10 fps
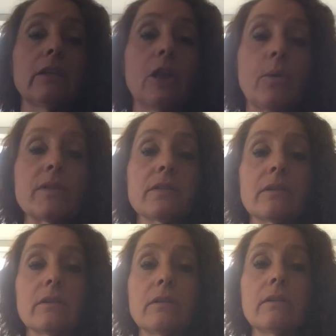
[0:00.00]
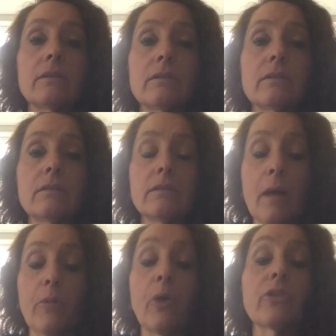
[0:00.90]
lowest
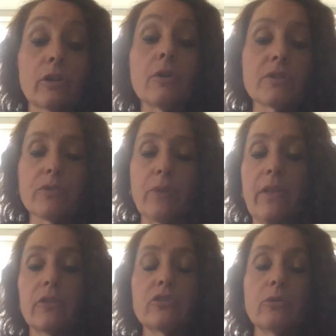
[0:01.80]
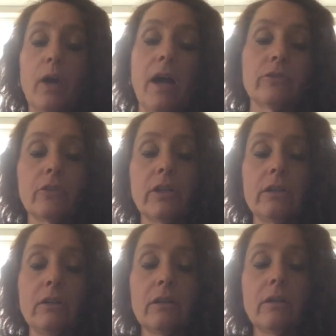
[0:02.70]
number, or the closest rather, to
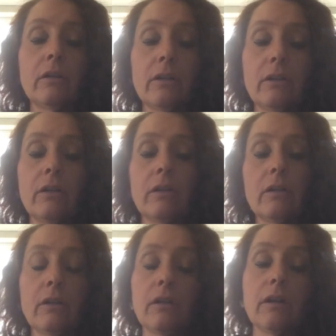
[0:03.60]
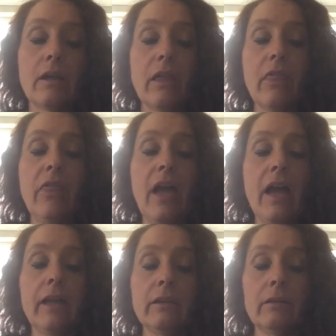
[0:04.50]
100,
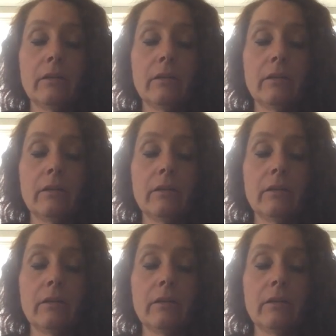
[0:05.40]
then